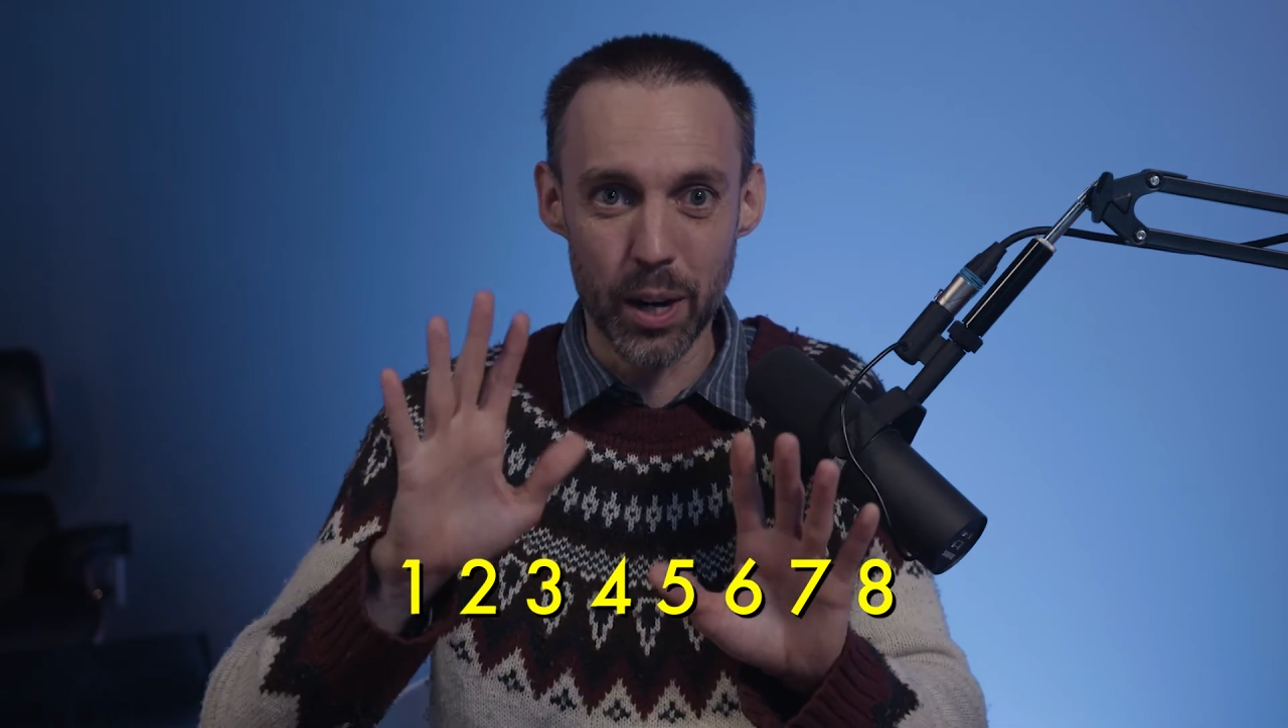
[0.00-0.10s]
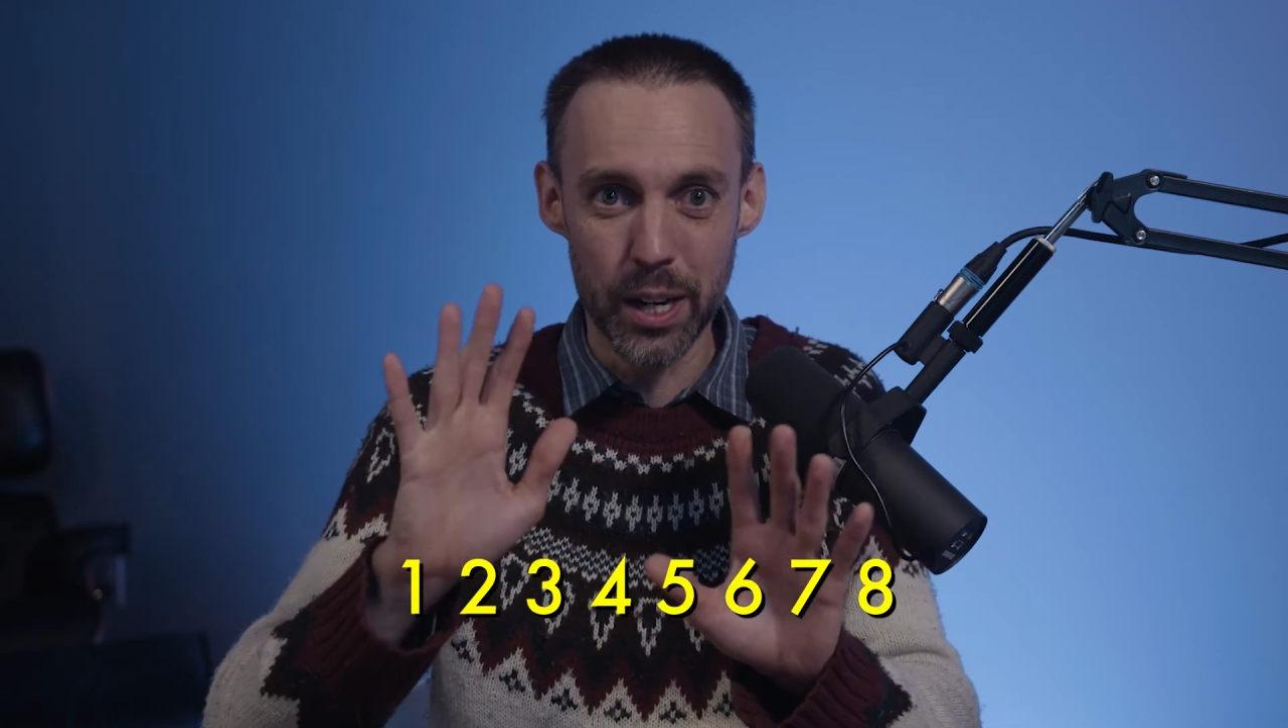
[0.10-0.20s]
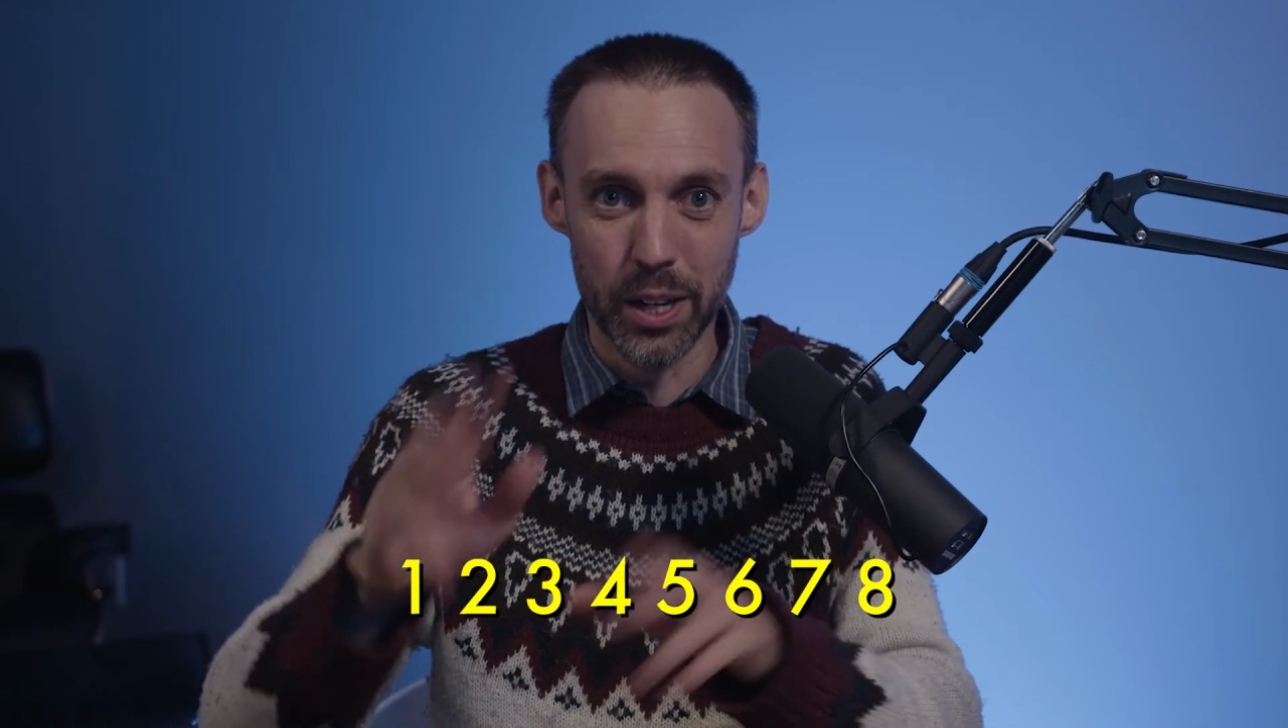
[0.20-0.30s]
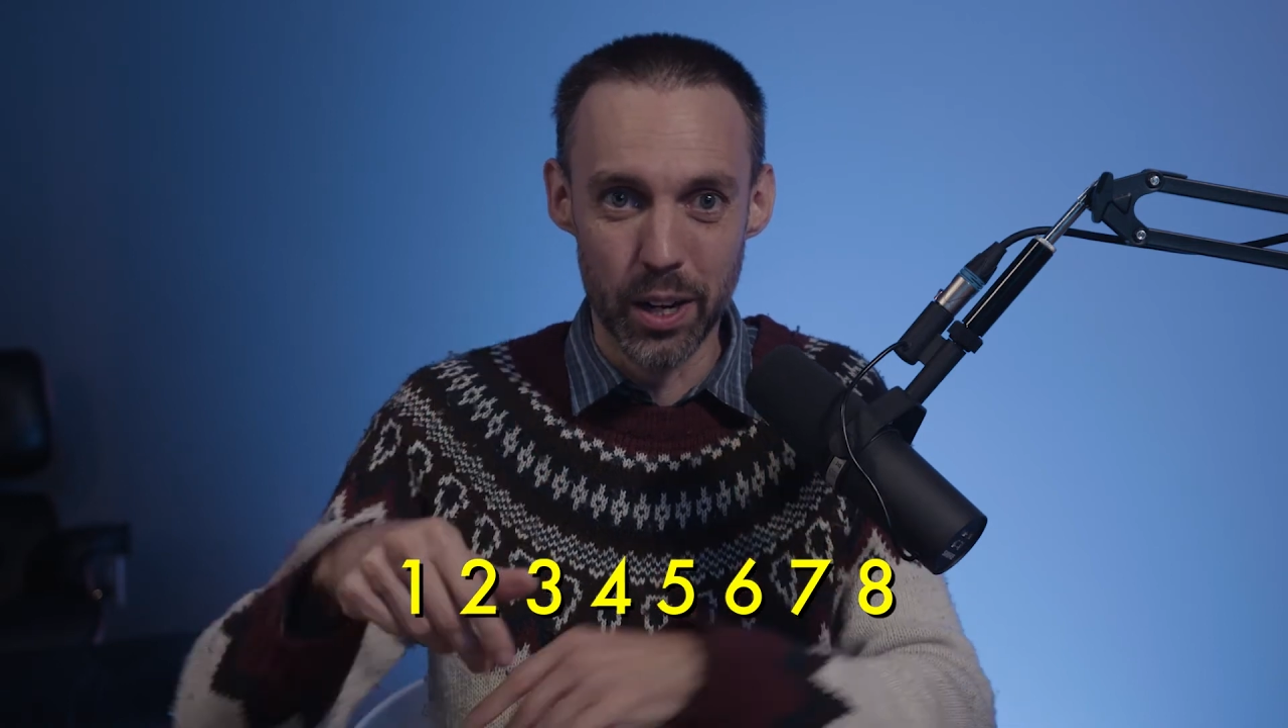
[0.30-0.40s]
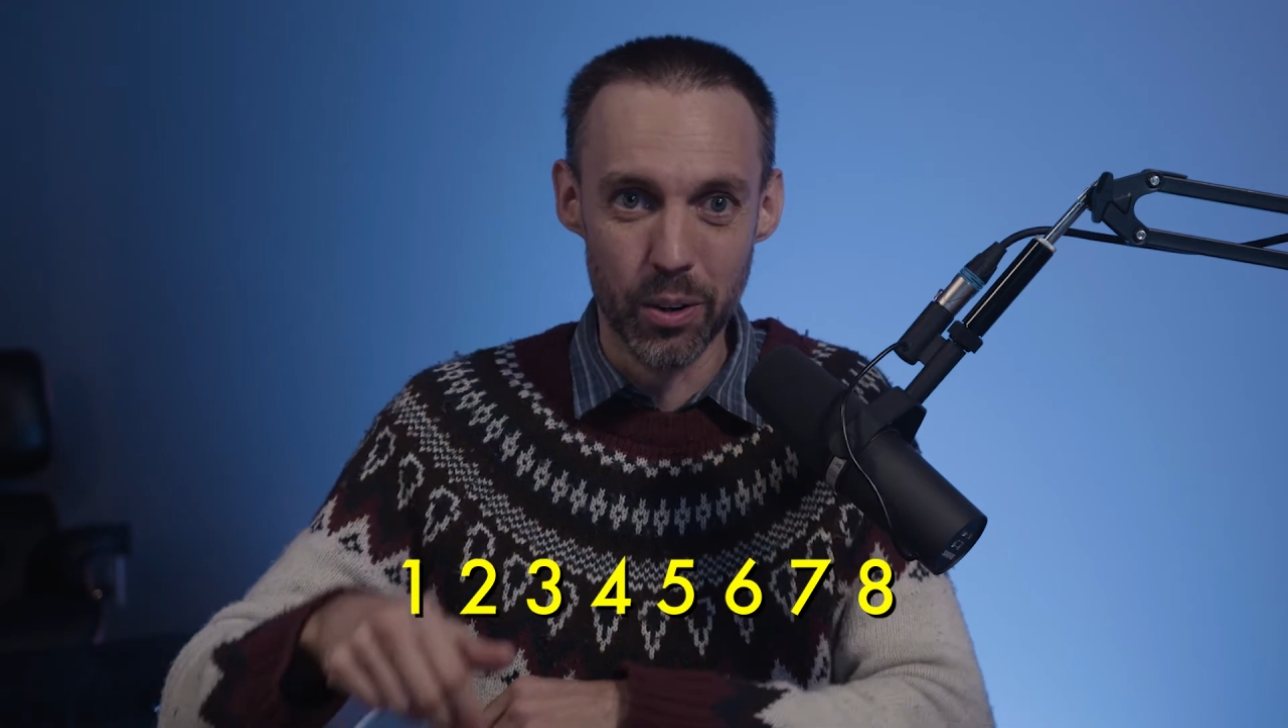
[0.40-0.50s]

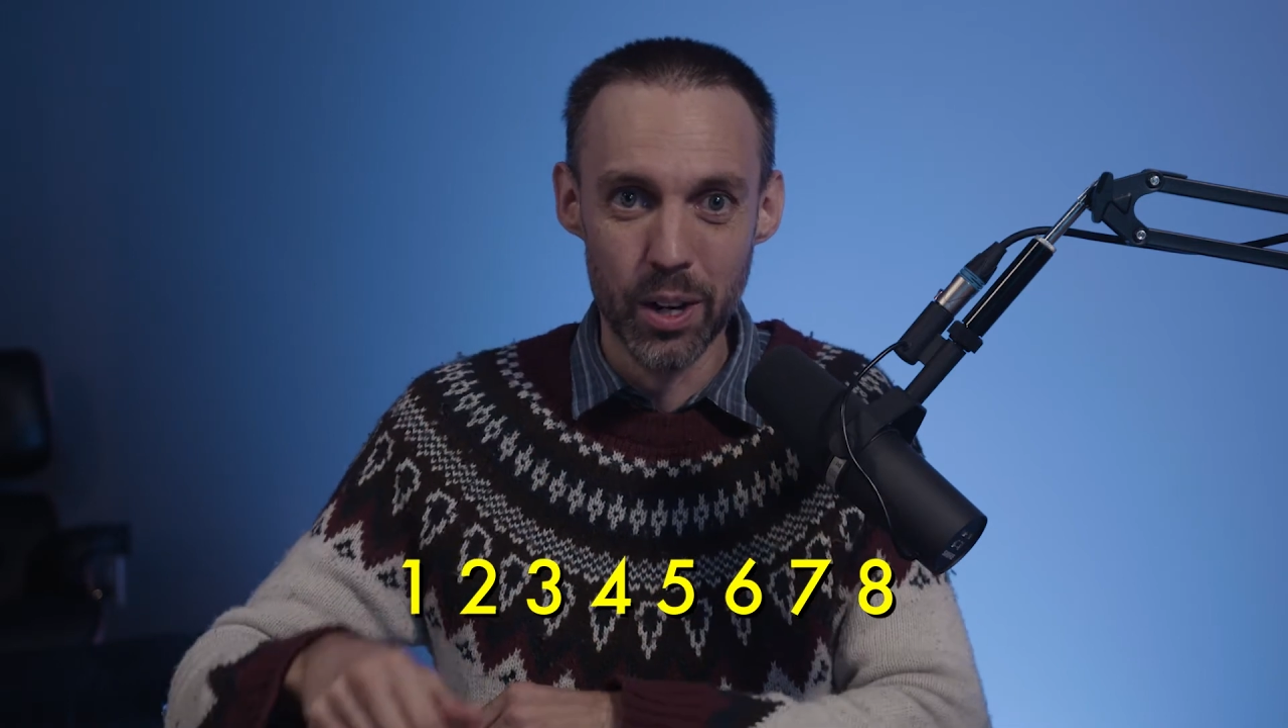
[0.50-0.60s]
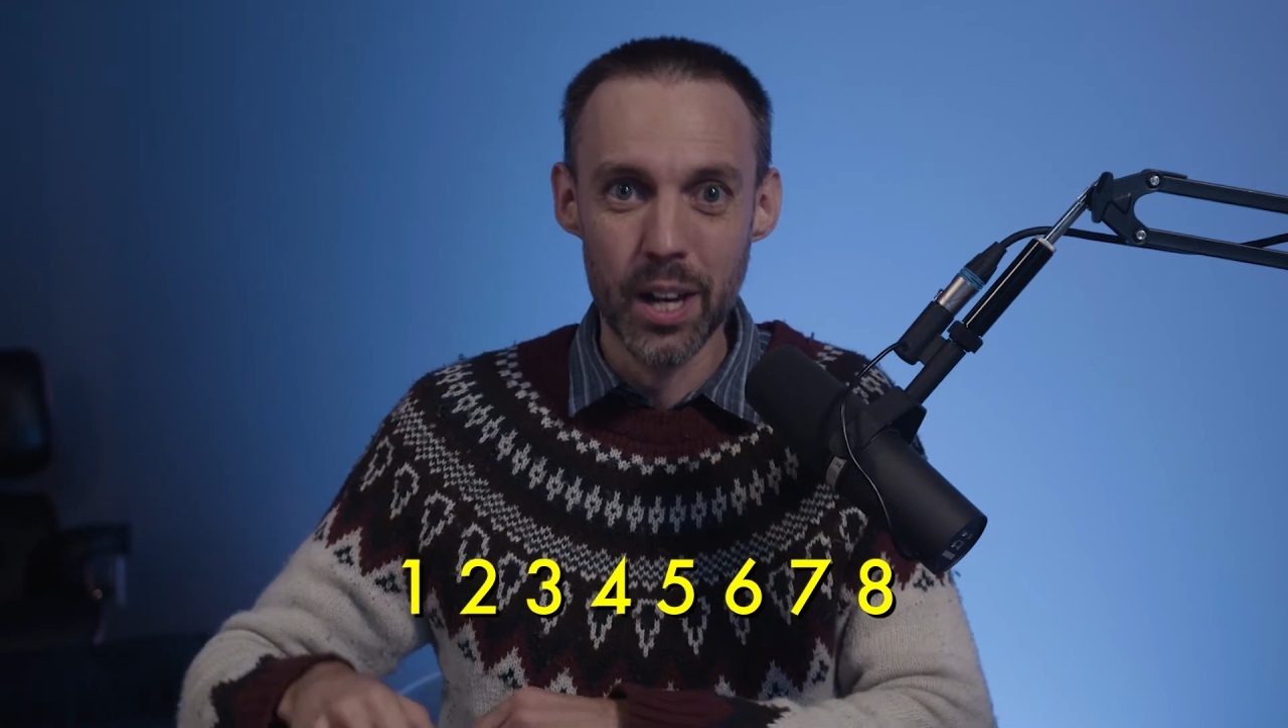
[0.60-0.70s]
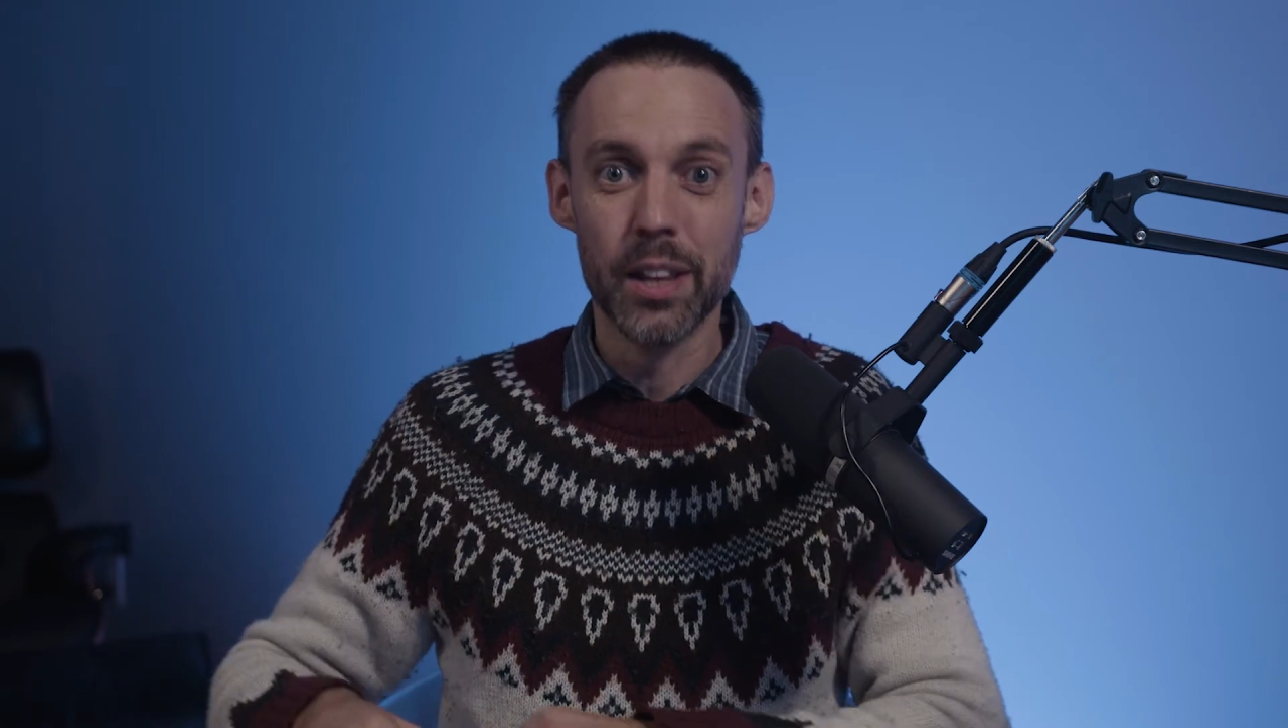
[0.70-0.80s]
I know.